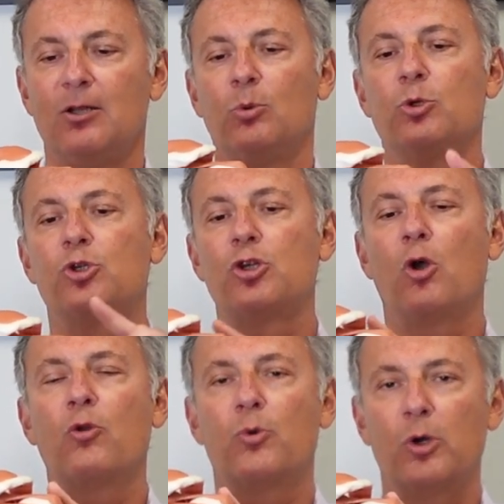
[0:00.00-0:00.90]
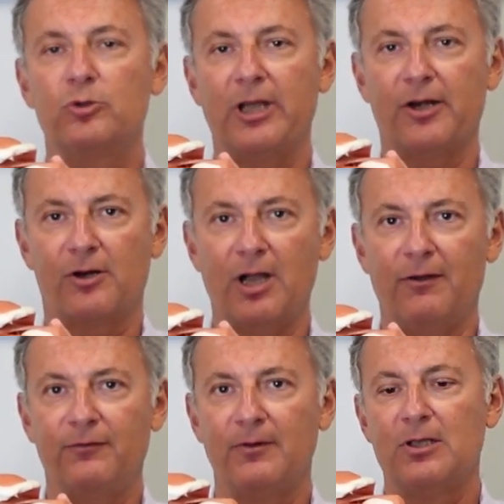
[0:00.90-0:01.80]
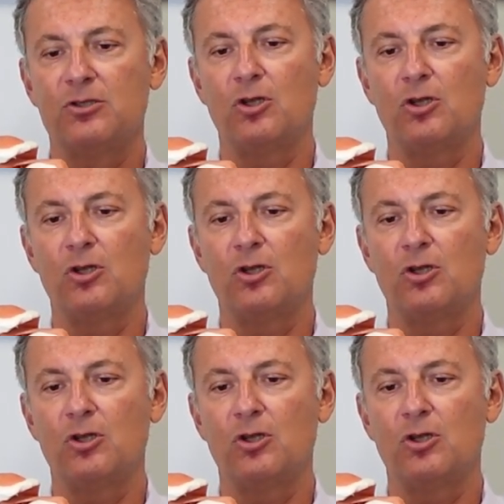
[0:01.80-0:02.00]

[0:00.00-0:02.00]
will show the rotator cuff.